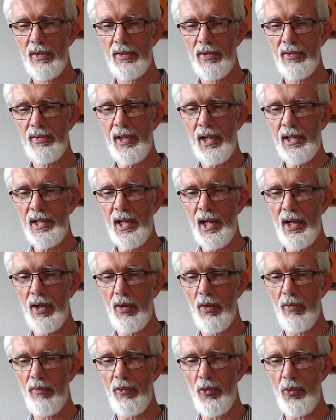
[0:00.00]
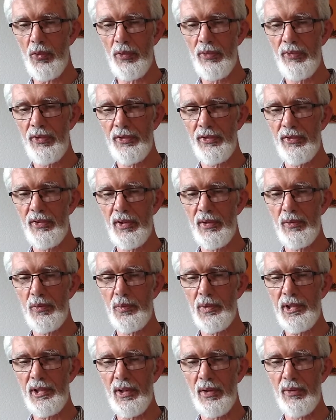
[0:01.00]
to take care of orphans and
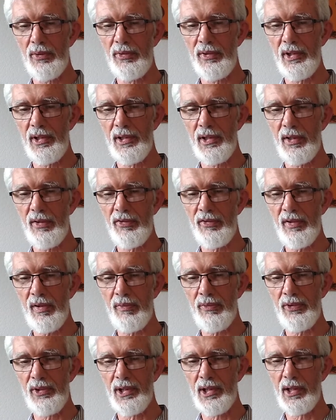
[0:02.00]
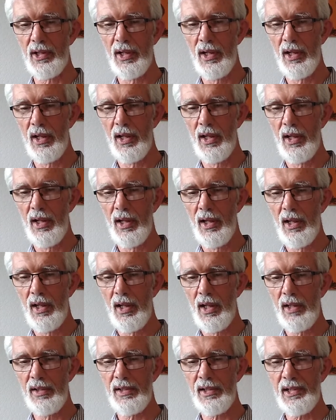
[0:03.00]
widows in their suffering,
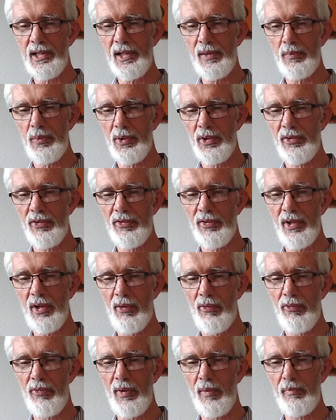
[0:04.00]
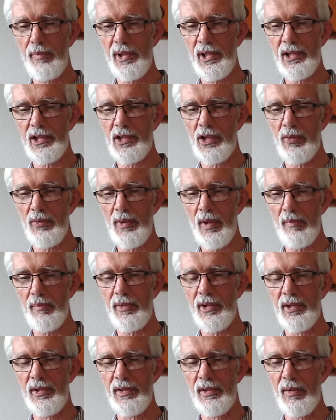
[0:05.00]
and to keep oneself from being
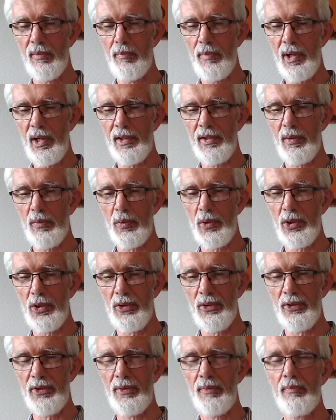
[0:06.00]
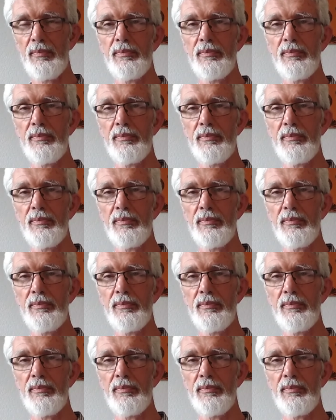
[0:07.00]
corrupted by the world.